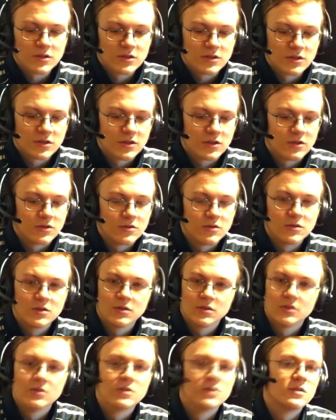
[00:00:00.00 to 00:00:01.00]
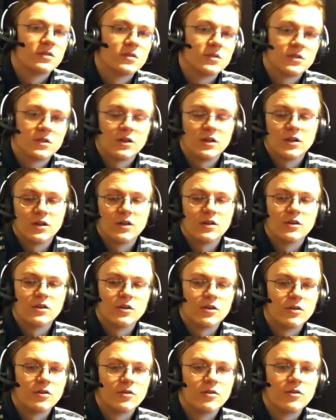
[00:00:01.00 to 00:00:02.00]
So, say,
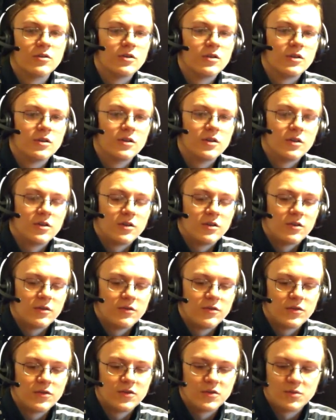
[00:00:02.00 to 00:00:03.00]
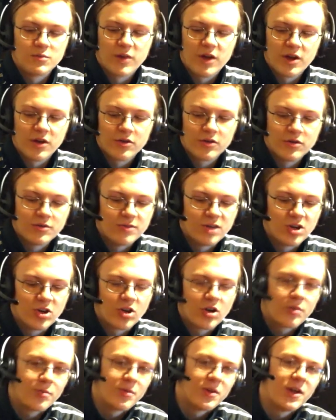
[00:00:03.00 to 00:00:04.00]
first microbe on
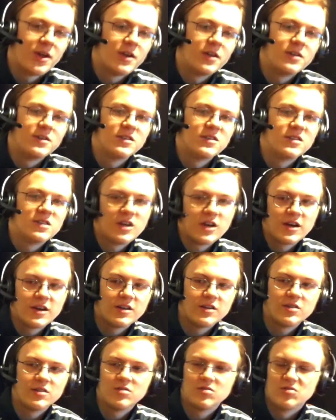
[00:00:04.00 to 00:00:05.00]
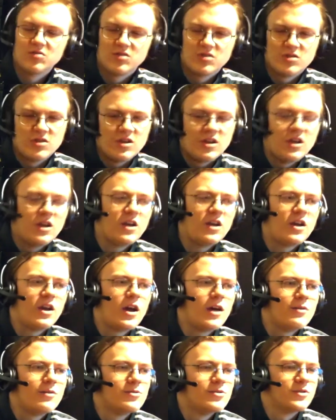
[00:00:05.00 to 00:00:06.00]
our planet decided, hey,
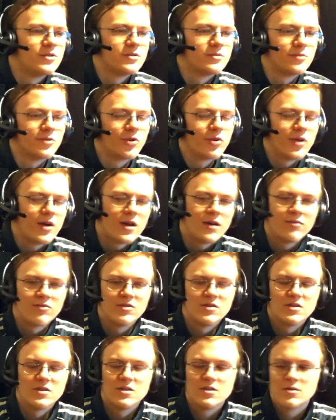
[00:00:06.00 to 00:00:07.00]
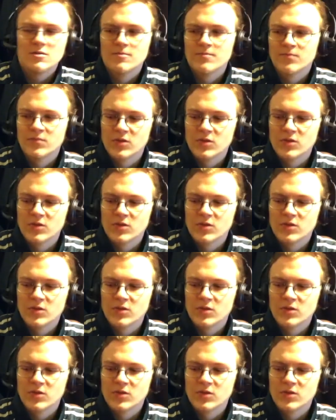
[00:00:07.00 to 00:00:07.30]
I want some gravity.